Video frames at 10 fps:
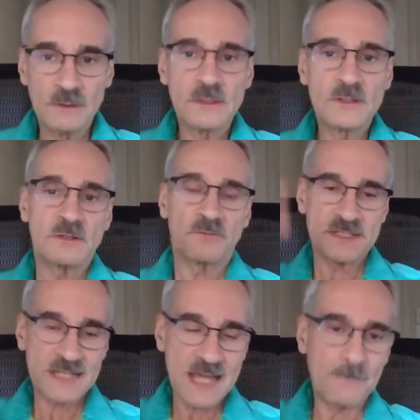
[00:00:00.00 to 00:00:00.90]
So if it's a
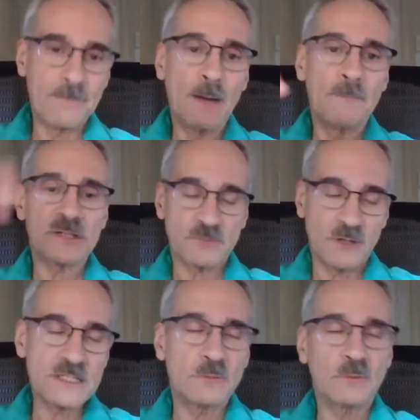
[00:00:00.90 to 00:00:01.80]
gap up, it's a
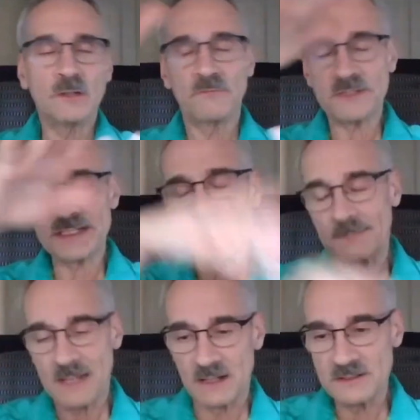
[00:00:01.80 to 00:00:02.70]
rising window. If it's a gap
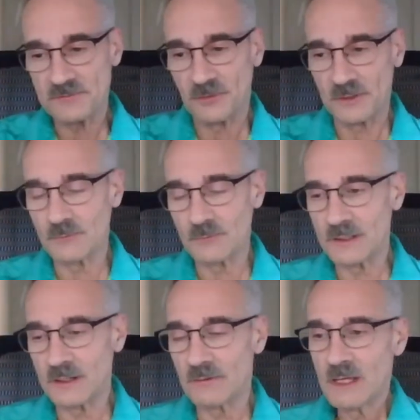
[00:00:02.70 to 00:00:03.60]
down, it's a falling window.
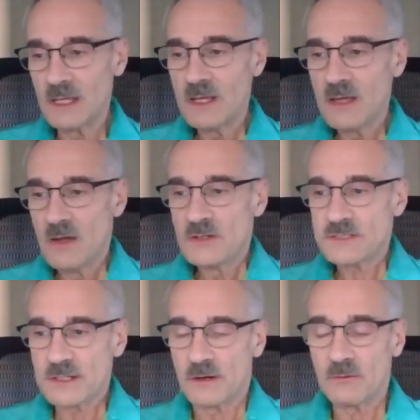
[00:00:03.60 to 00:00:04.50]

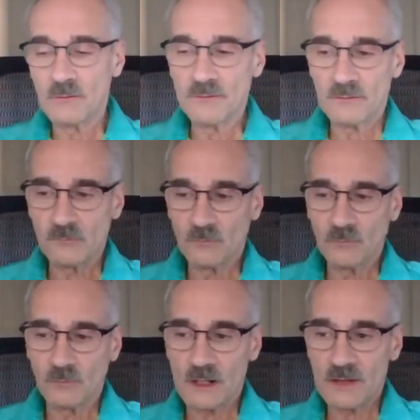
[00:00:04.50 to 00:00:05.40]
So
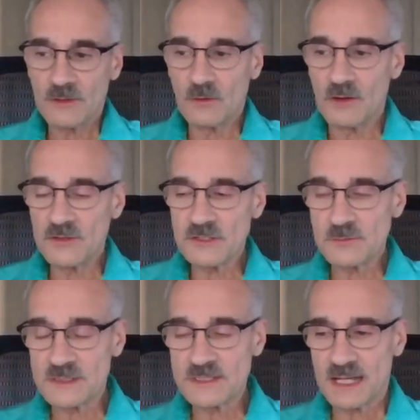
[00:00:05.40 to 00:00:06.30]
one of the authors would
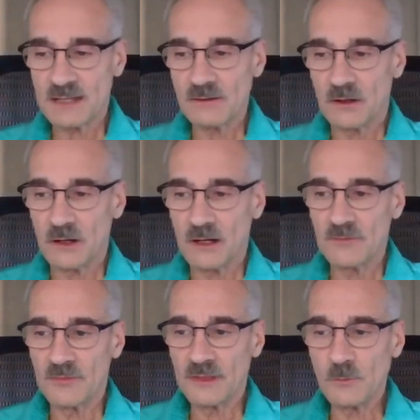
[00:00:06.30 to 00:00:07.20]
say, uh,
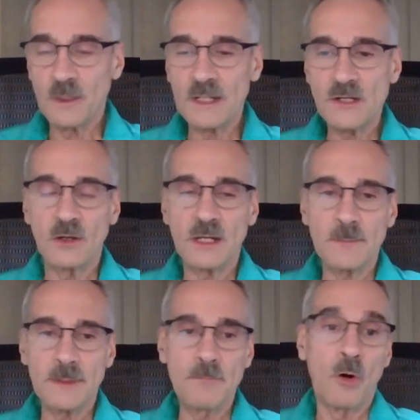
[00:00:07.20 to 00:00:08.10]
the window could be
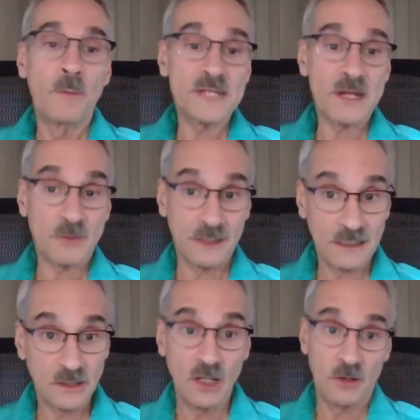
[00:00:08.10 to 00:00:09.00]
momentarily
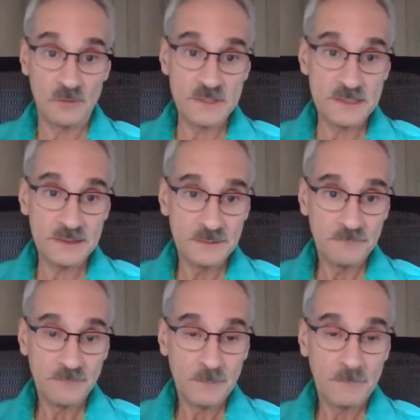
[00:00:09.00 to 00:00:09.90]
closed,
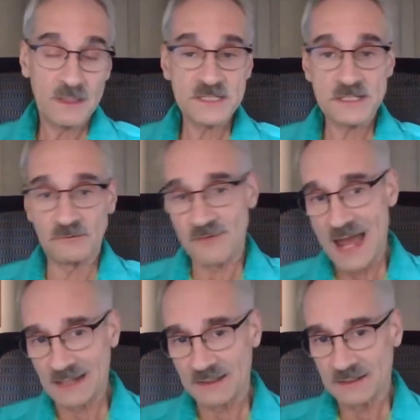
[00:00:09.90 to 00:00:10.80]
but it's still valid.